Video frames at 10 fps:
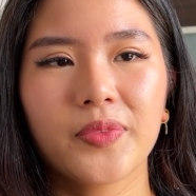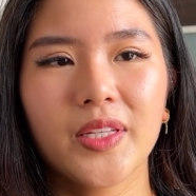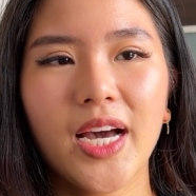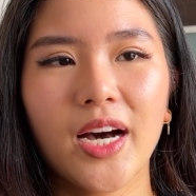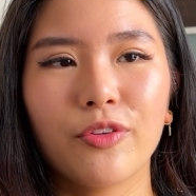
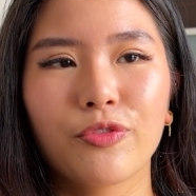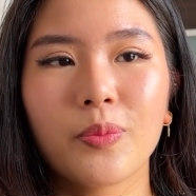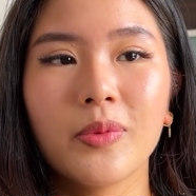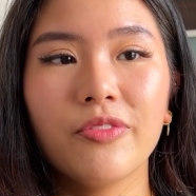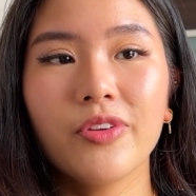Yeah, from
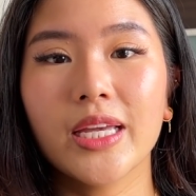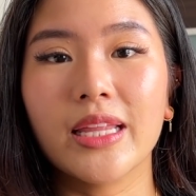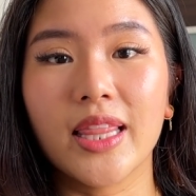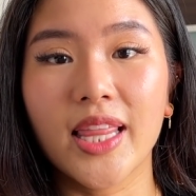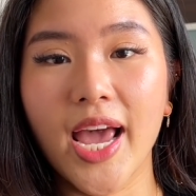living
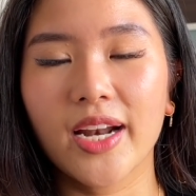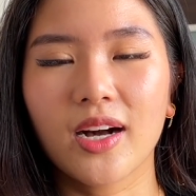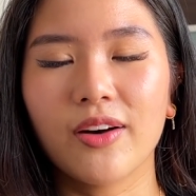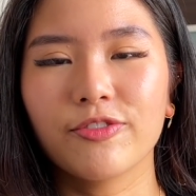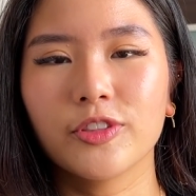in that
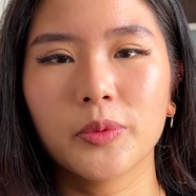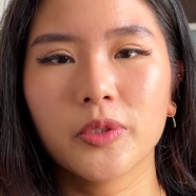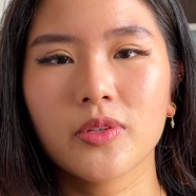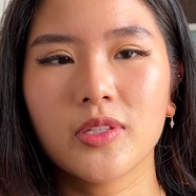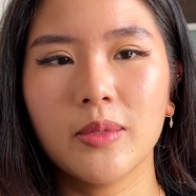
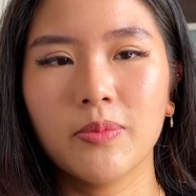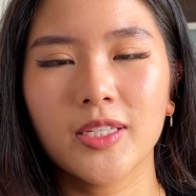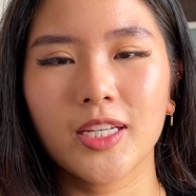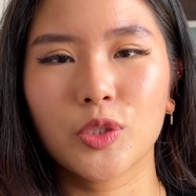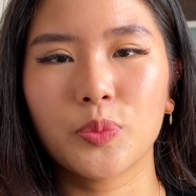comfortable seamless
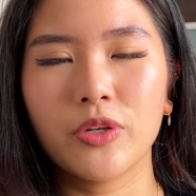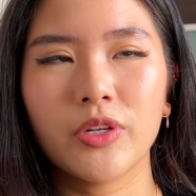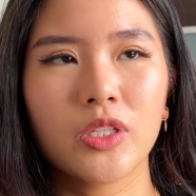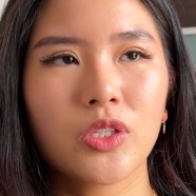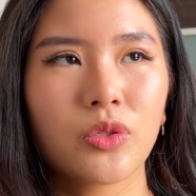
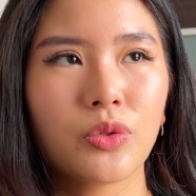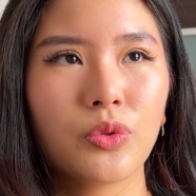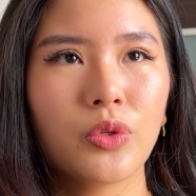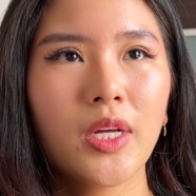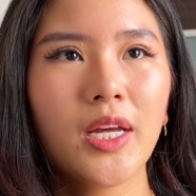experience
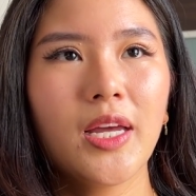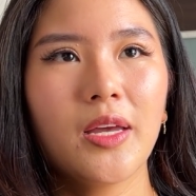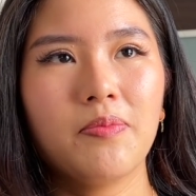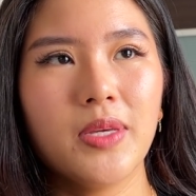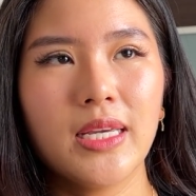to
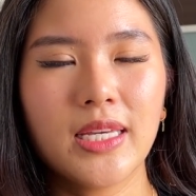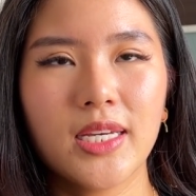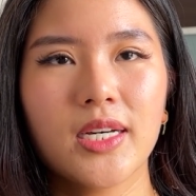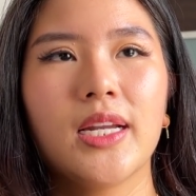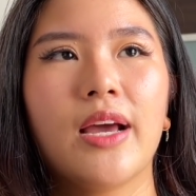being here
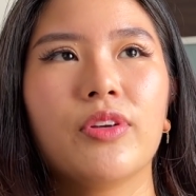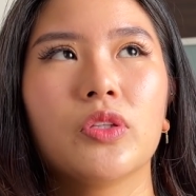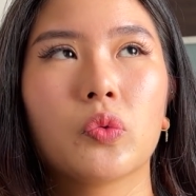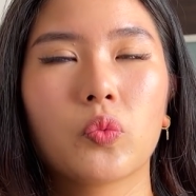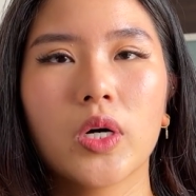and having
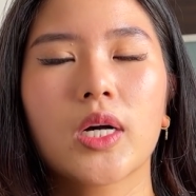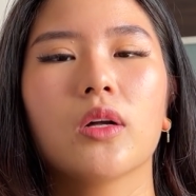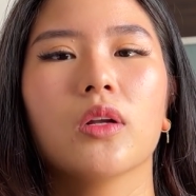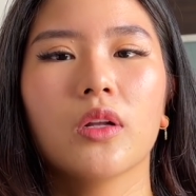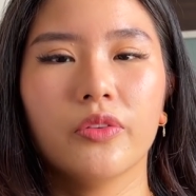to work out
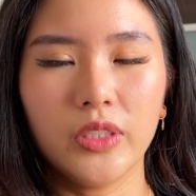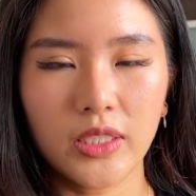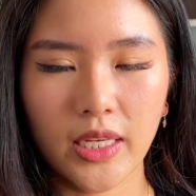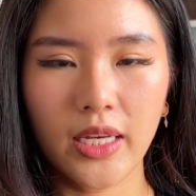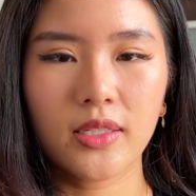all of these
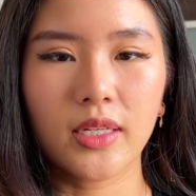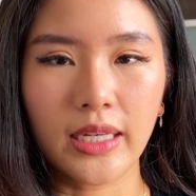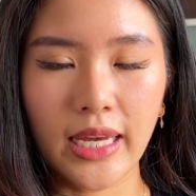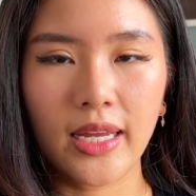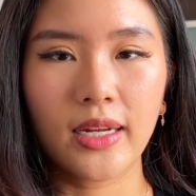kinks
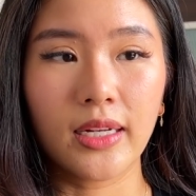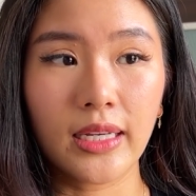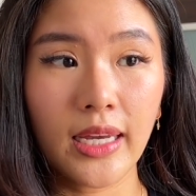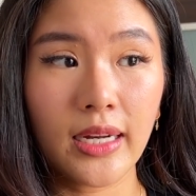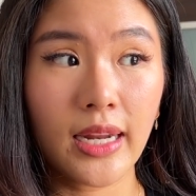again and
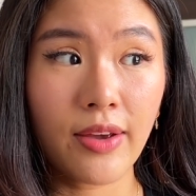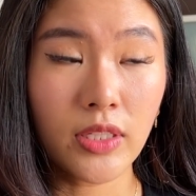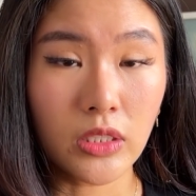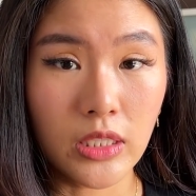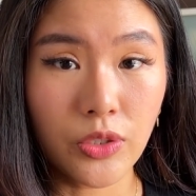again, and having
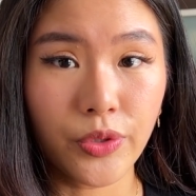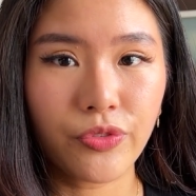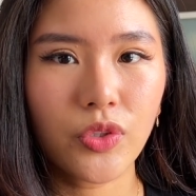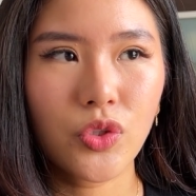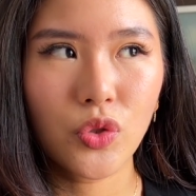to deal with
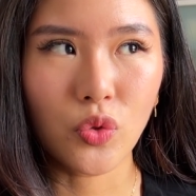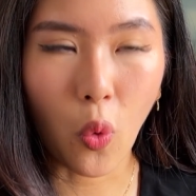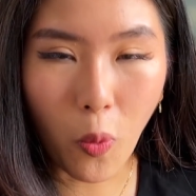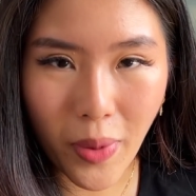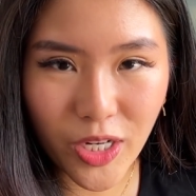so
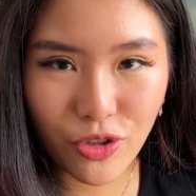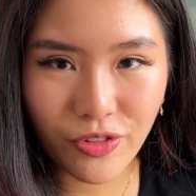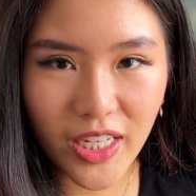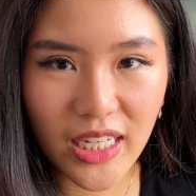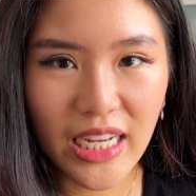much of
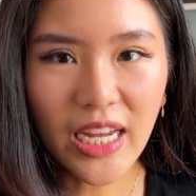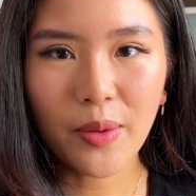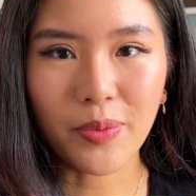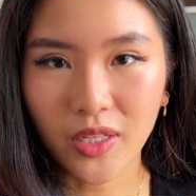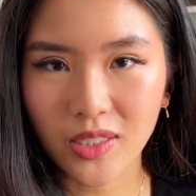it
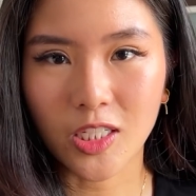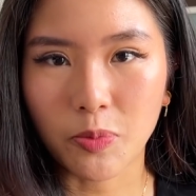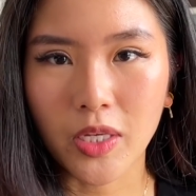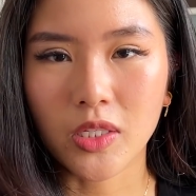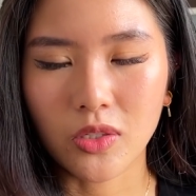because the
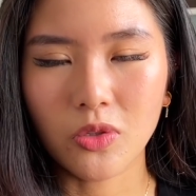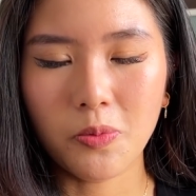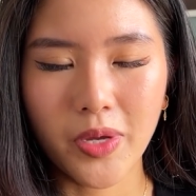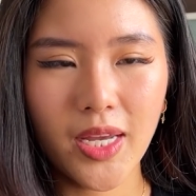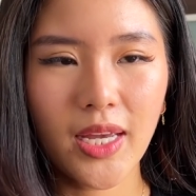space is so
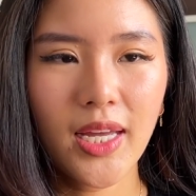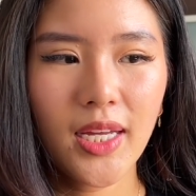big,